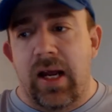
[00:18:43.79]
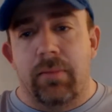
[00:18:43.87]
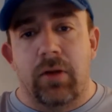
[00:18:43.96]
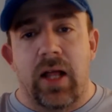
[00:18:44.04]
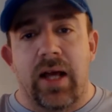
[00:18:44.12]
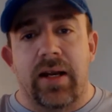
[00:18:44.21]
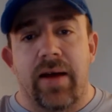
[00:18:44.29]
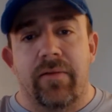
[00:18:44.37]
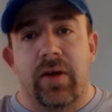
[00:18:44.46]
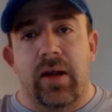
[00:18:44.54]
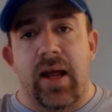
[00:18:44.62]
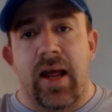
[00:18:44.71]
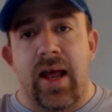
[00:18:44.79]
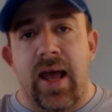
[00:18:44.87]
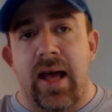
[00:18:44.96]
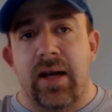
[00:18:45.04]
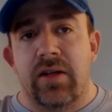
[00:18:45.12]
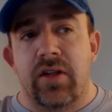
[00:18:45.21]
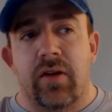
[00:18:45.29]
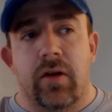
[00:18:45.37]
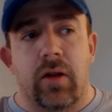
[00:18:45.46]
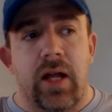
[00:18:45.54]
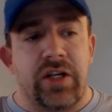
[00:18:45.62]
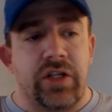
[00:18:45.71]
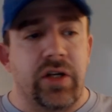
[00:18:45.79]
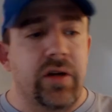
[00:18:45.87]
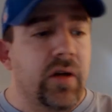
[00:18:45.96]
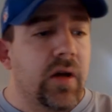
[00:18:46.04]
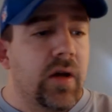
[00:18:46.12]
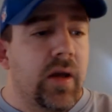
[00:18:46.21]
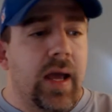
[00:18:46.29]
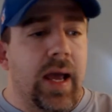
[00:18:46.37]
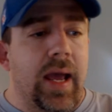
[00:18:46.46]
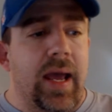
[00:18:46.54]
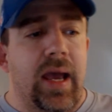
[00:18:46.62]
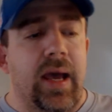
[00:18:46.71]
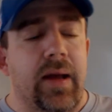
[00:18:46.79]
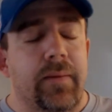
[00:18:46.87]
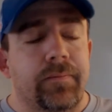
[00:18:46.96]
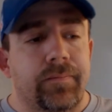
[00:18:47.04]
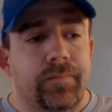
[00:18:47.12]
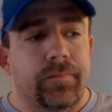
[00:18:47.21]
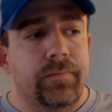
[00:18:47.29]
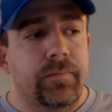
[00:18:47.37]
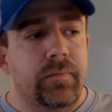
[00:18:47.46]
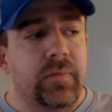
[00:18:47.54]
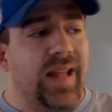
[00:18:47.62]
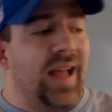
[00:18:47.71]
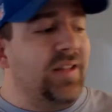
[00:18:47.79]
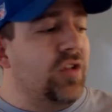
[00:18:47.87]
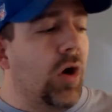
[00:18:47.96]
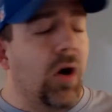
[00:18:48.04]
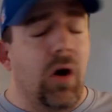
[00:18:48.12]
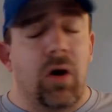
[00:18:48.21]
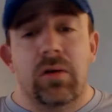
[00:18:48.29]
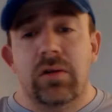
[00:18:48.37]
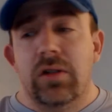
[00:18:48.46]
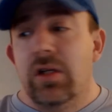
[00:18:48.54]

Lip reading: I'm glad to have it added to the collection, and that's all.